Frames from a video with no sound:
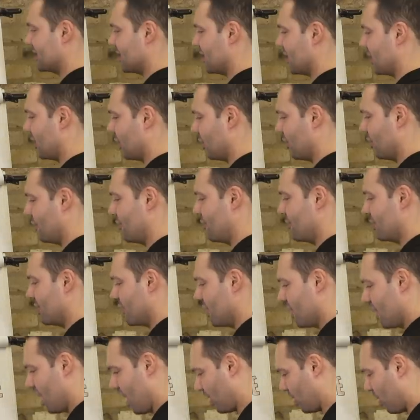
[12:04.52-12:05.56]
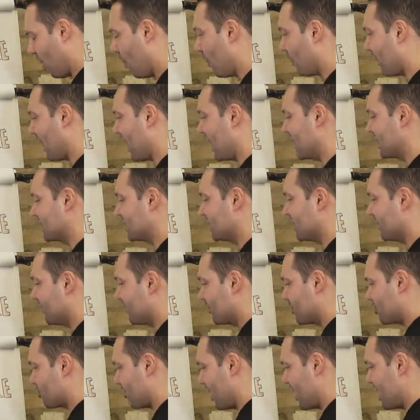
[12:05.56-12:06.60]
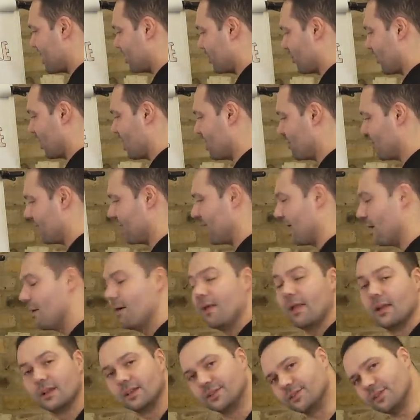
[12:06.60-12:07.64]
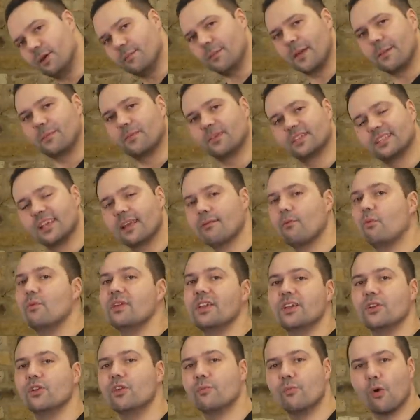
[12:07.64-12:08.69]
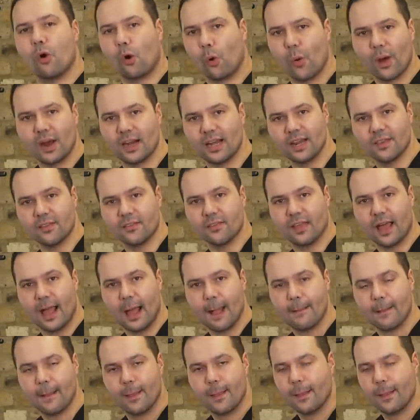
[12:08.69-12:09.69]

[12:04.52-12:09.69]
to conclude a comprehensive trade agreement. Now, some people say, well, we can do it more quickly than that.